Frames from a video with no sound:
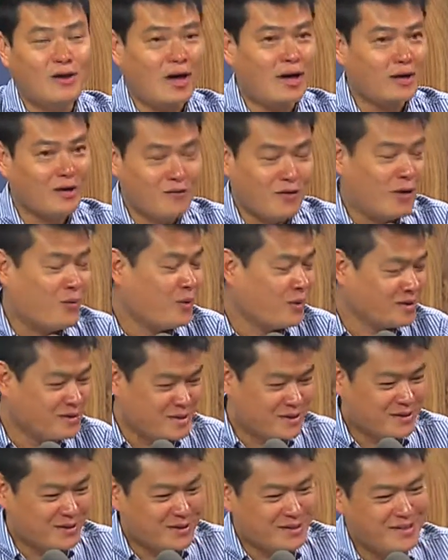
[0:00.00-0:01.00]
if I want
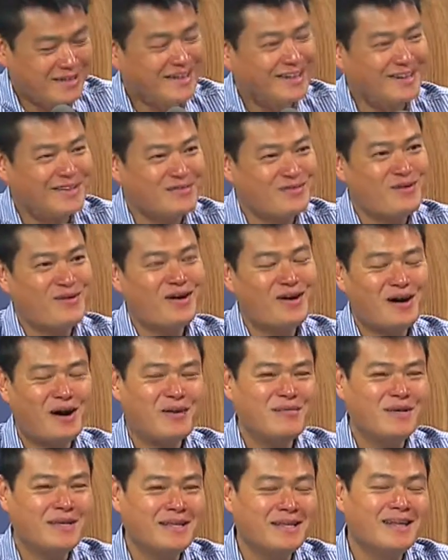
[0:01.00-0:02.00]
to. Well, I
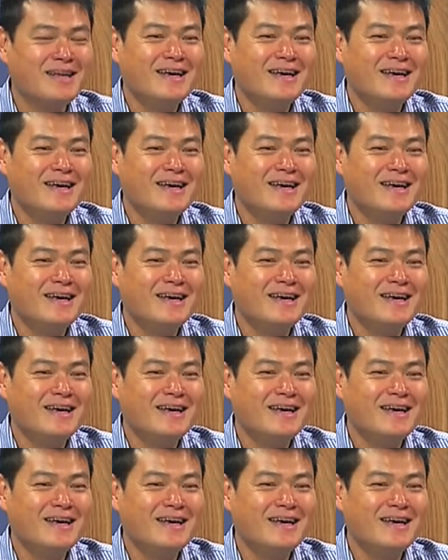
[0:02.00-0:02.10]
mean,